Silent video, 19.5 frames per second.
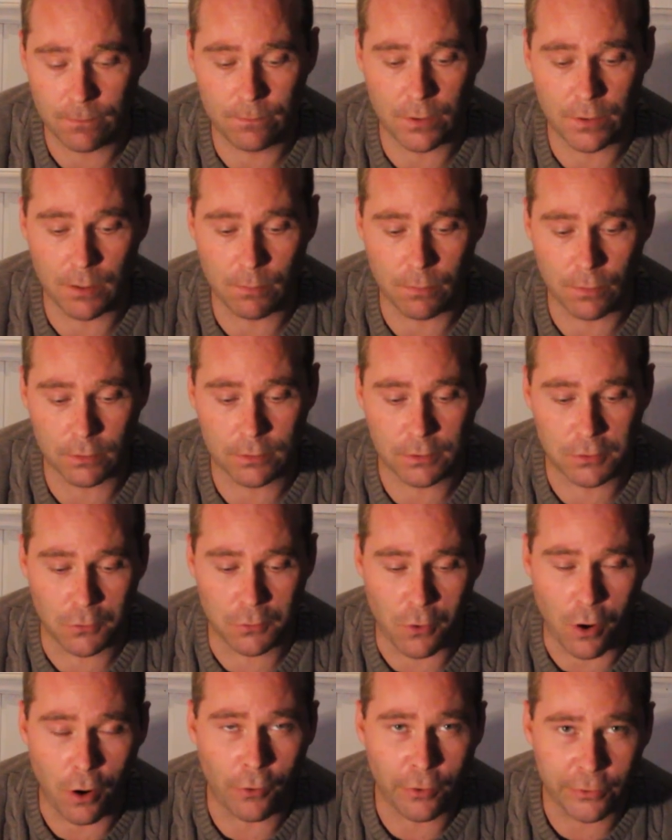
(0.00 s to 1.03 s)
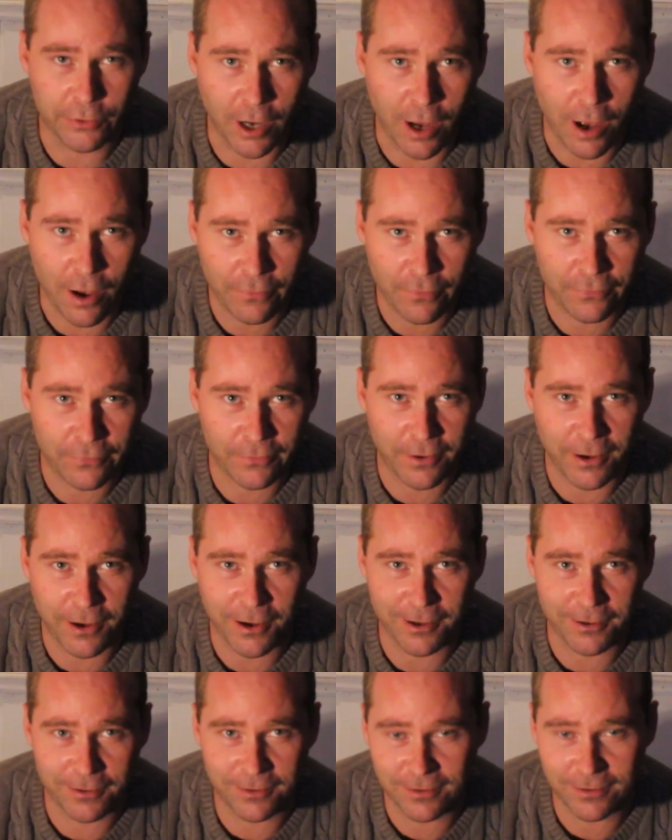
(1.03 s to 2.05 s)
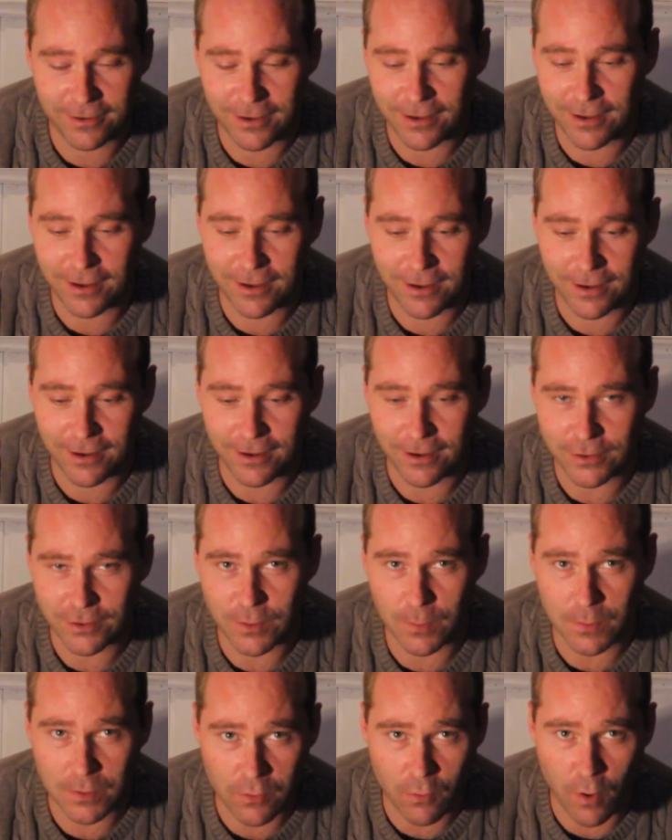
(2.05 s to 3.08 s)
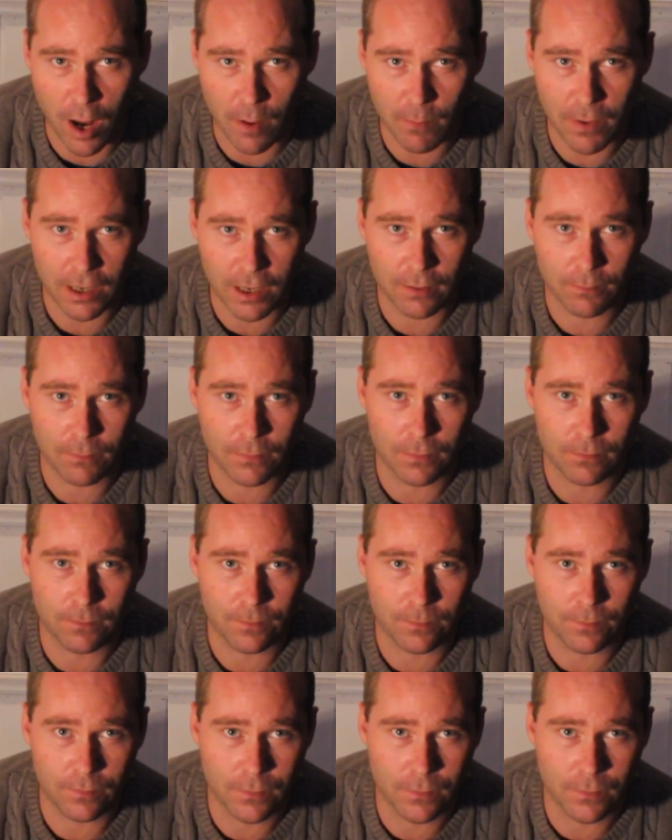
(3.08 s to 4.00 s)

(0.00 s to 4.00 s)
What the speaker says: people to hold off on subscribing